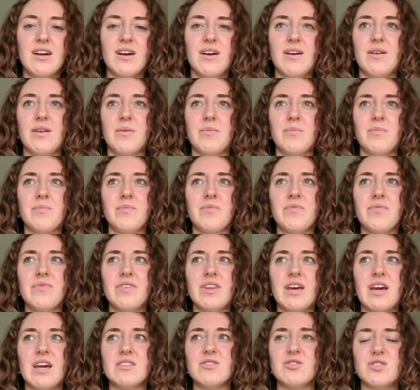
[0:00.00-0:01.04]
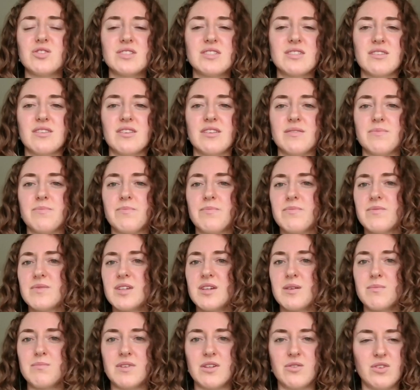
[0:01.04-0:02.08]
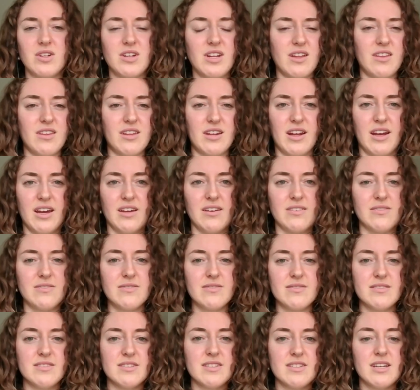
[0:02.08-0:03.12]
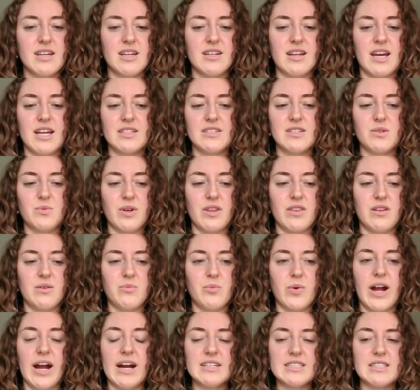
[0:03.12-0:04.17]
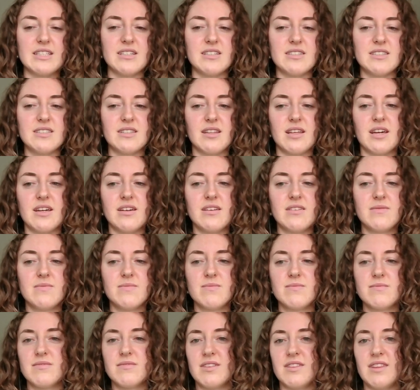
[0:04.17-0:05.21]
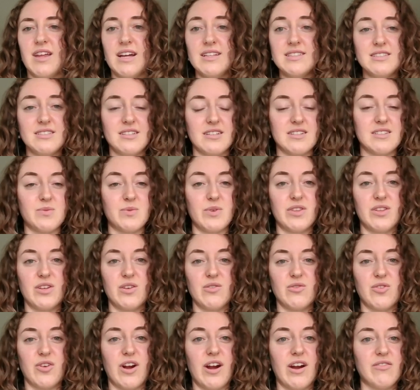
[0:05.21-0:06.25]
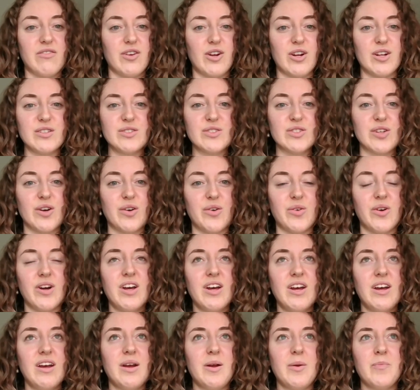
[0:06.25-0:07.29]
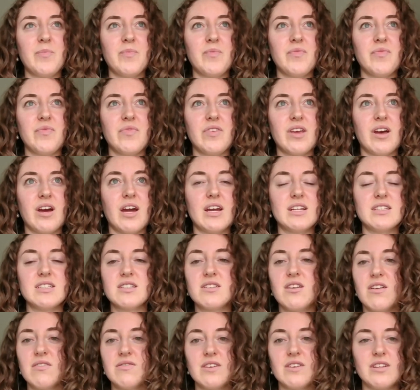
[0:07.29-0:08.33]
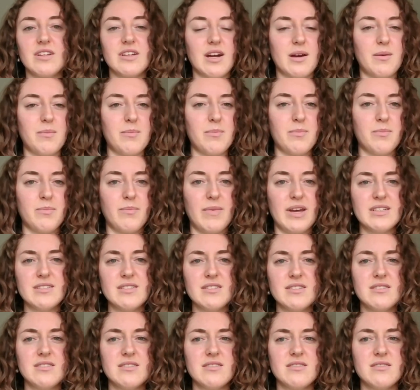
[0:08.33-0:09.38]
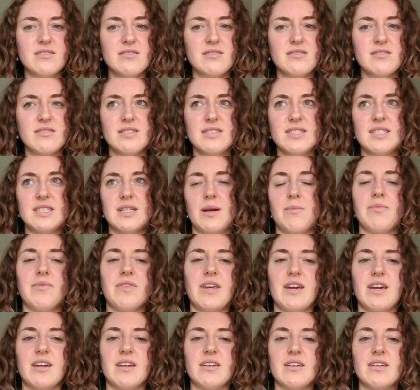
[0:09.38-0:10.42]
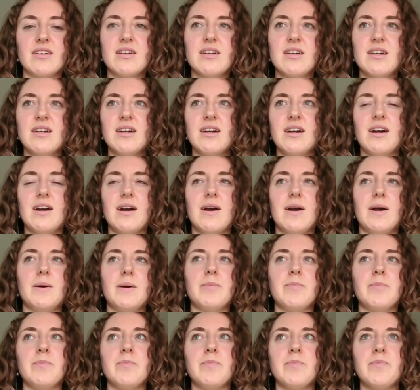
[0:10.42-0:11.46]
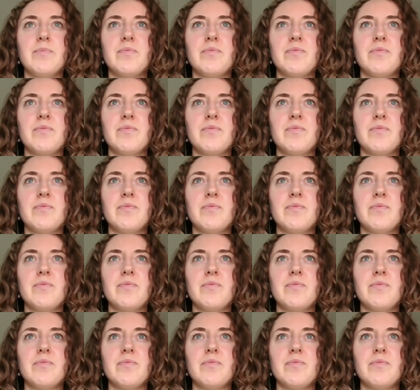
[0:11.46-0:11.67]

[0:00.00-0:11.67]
um and just the community that i connected with in praxis, like that sticks with you forever. So I did not feel like I missed something. Um,